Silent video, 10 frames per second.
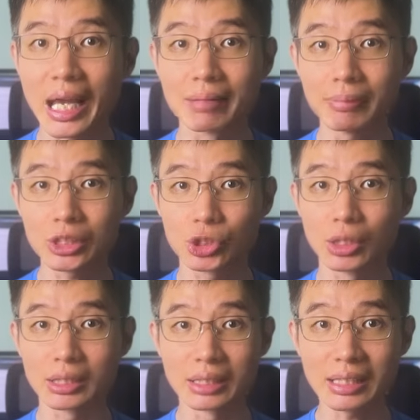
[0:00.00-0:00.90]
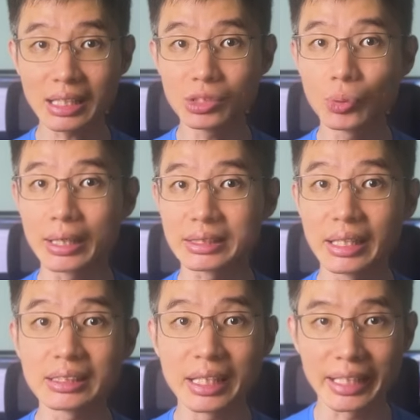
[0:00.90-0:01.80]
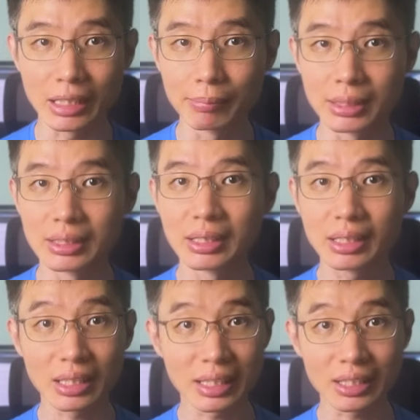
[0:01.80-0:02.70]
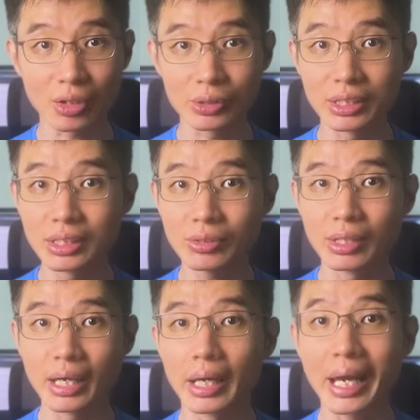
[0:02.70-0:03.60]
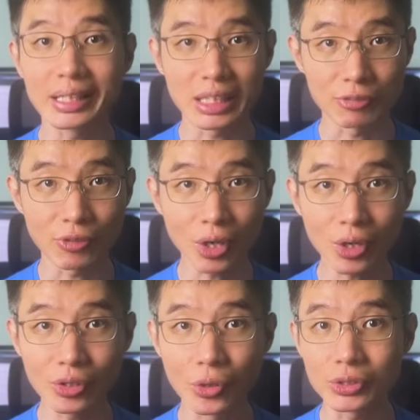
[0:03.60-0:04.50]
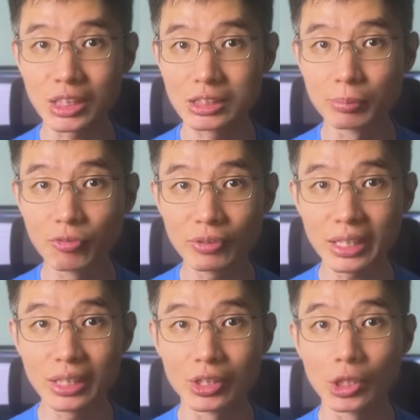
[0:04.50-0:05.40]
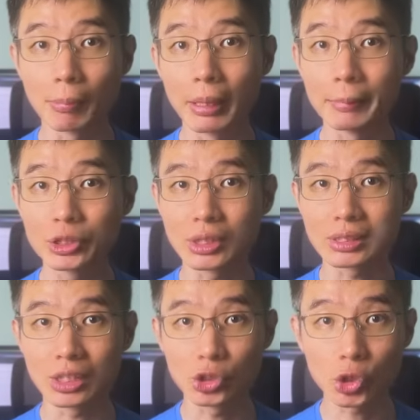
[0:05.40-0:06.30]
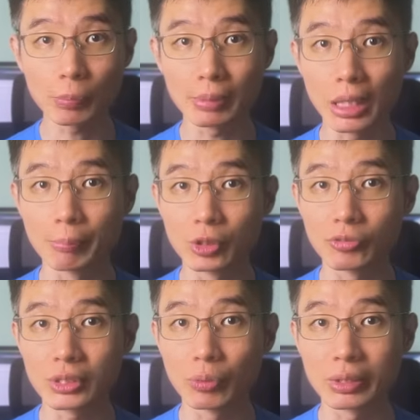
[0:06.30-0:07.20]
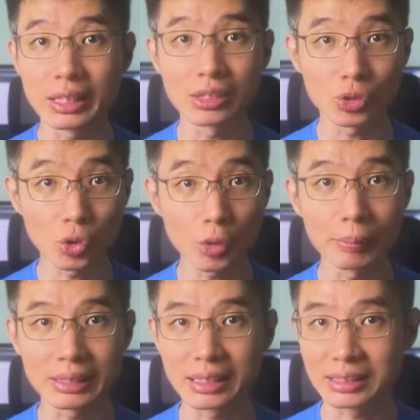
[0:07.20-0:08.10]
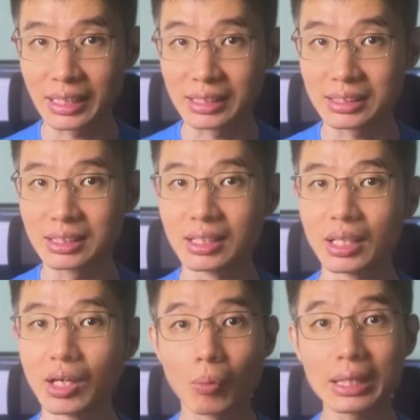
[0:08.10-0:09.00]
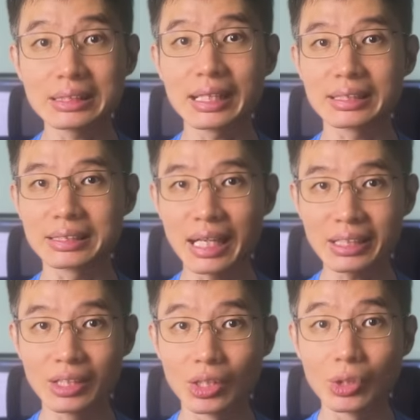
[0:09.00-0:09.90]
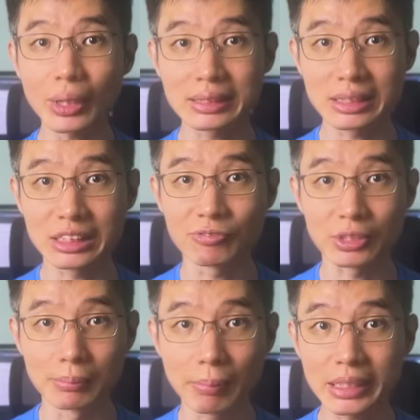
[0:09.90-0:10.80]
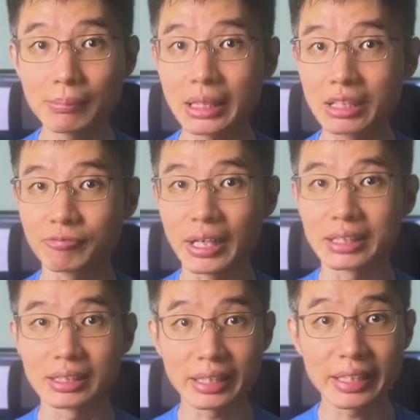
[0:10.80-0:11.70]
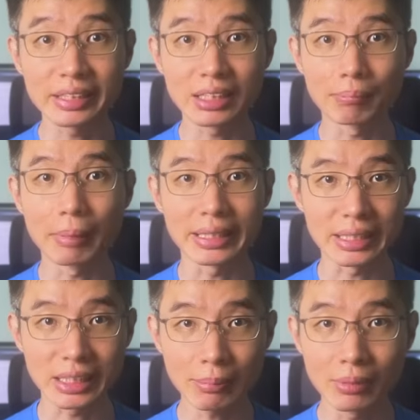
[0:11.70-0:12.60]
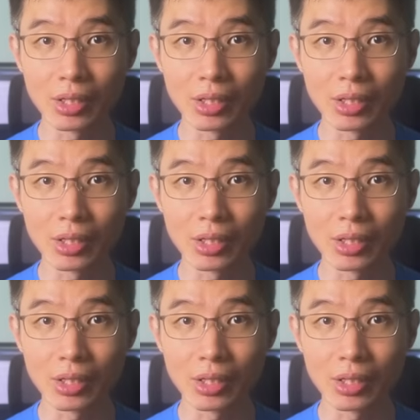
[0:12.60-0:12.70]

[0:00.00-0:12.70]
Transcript: and make sure the non-US is enabled. Click continue, and if all goes smoothly, your permissions should be approved within 2 business days. Once that is done, you can search for the money market fund either by their name